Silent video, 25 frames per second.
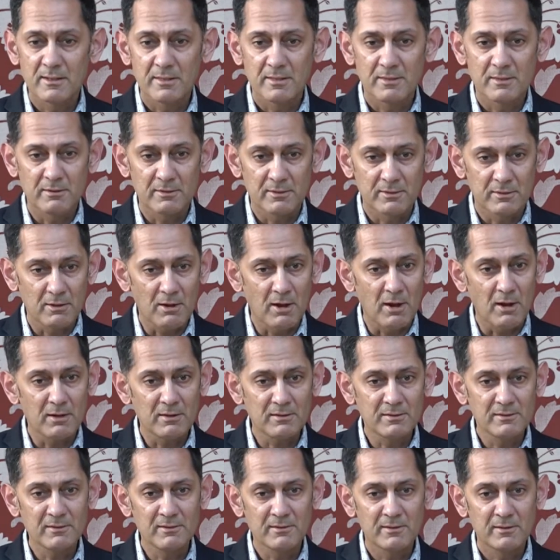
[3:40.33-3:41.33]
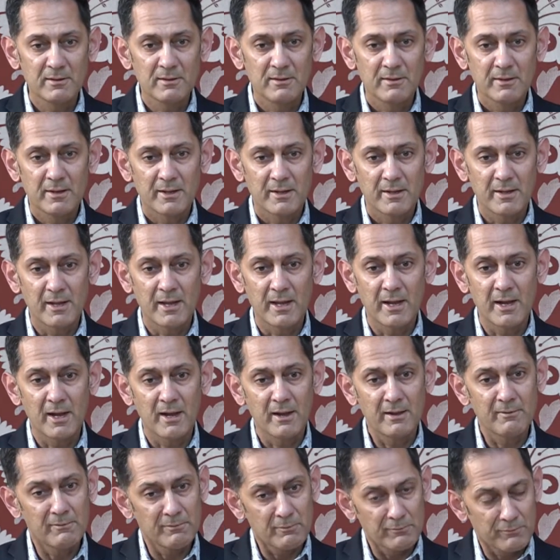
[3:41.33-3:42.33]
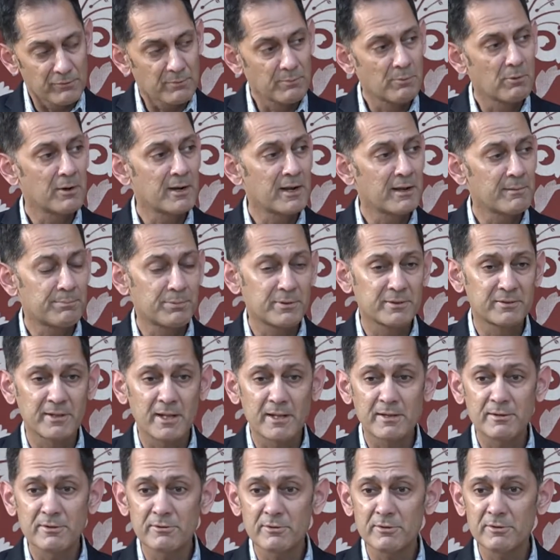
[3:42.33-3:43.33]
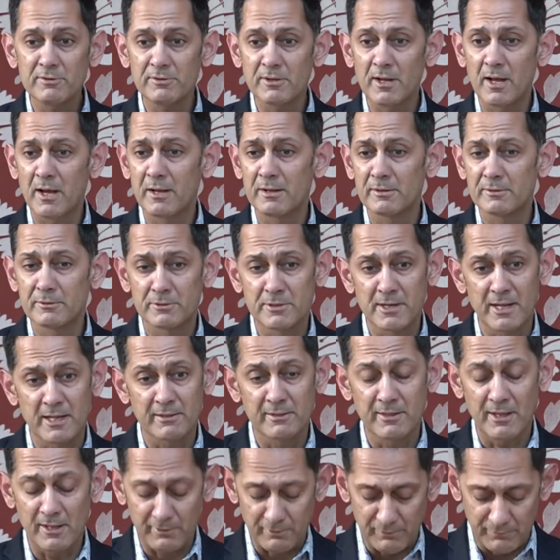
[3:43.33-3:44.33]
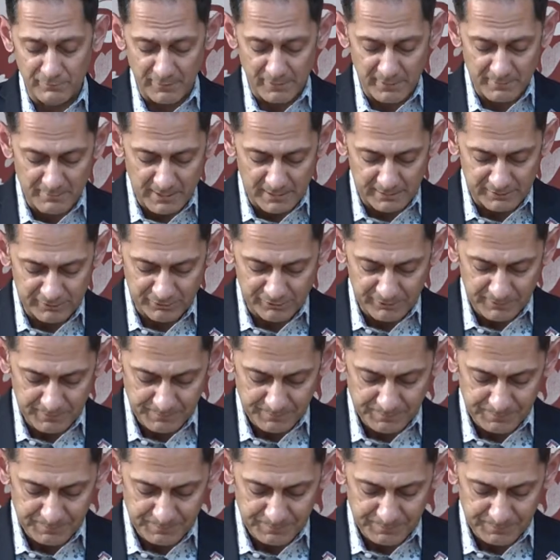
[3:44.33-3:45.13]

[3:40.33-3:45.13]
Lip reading: the thoughts from all our presenters today. Thank you very much.